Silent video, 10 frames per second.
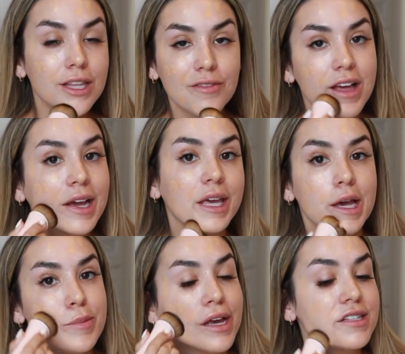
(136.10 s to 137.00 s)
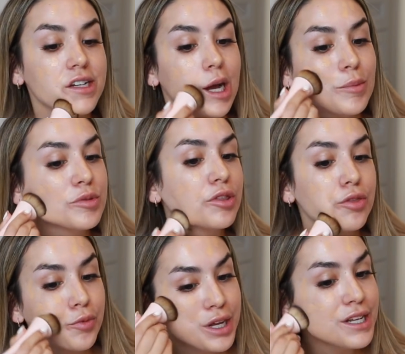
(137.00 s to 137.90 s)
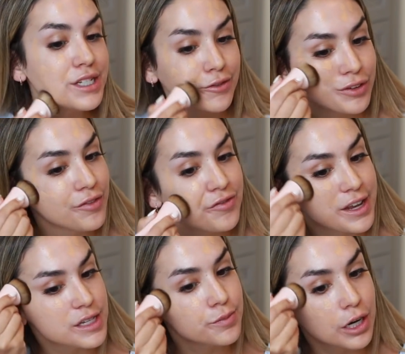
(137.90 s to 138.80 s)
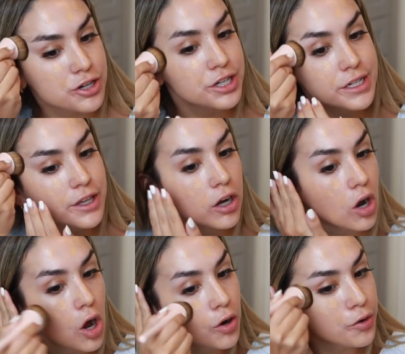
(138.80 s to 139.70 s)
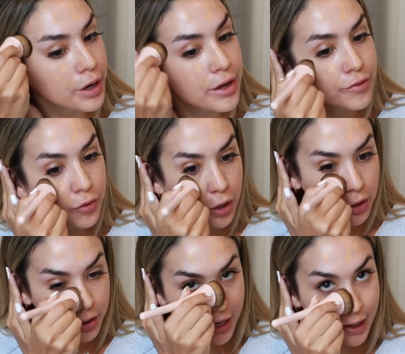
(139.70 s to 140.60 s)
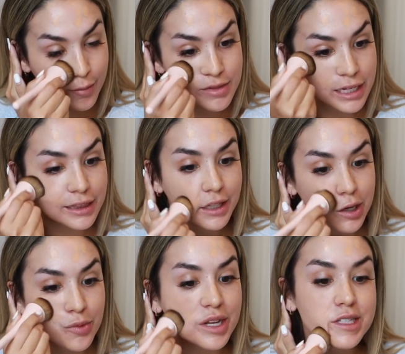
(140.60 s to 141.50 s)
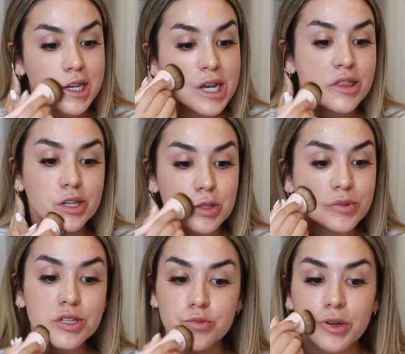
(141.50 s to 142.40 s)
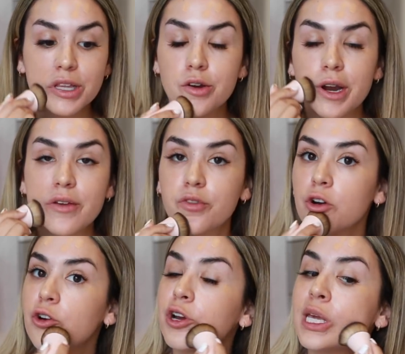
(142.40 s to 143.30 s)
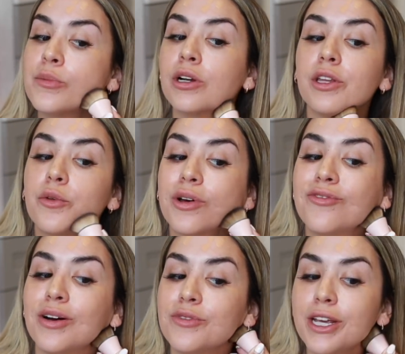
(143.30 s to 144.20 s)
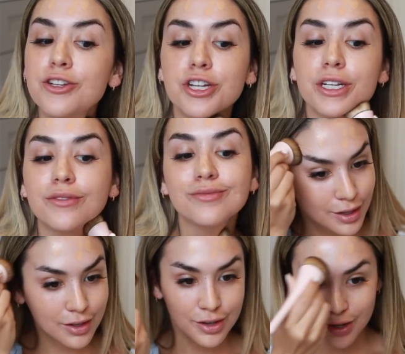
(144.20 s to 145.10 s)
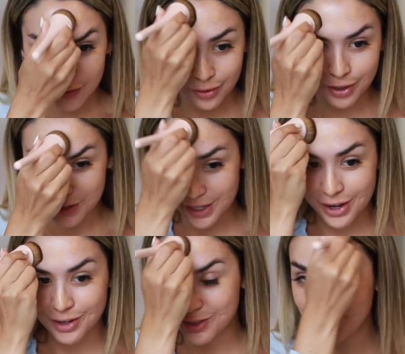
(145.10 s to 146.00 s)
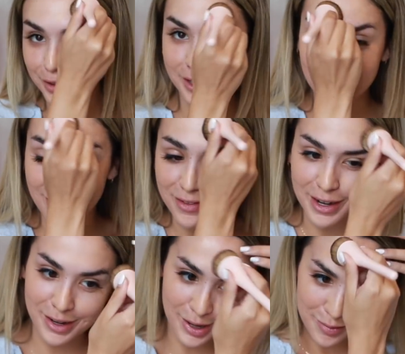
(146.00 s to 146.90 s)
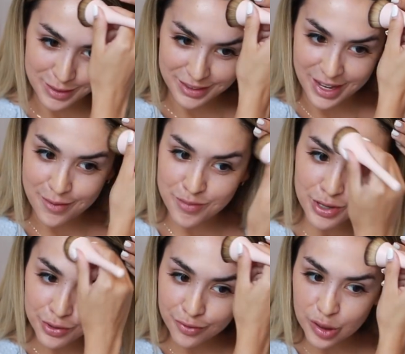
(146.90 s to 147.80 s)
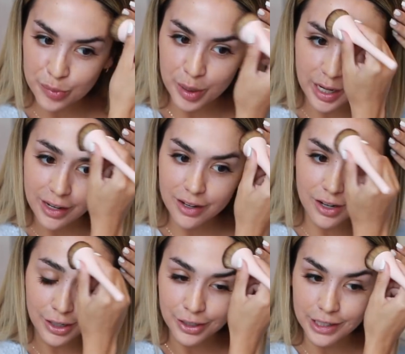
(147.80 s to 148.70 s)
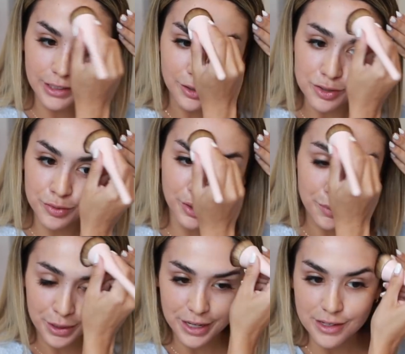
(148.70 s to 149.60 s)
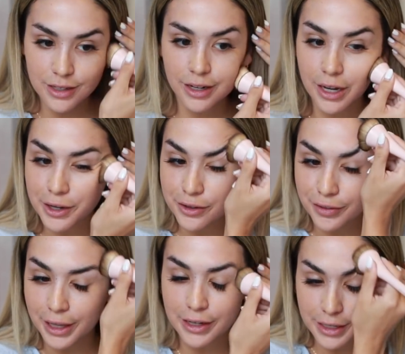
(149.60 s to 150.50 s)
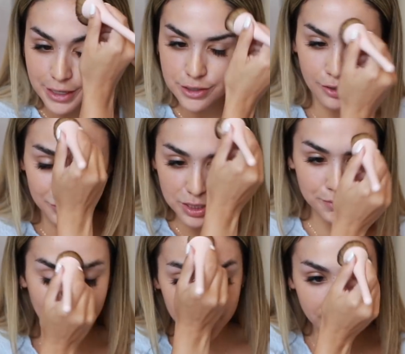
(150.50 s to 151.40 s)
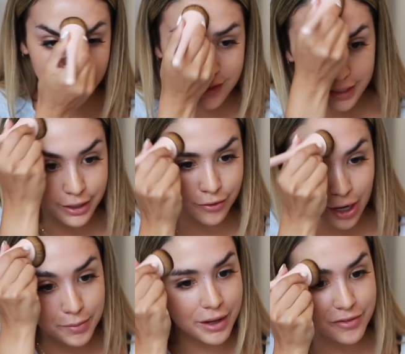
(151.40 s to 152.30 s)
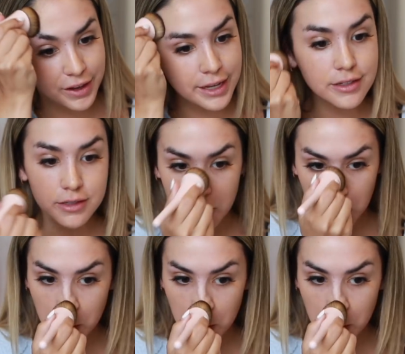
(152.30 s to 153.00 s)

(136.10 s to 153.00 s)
love that kit because it comes with 3 different face brushes that are all great for creams and liquids. This one is really great for cream or liquid foundation. Of course, I also really love that it comes in that beautiful pink color. It looks really pretty sitting on your vanity. So I'm just buffing this in around my face.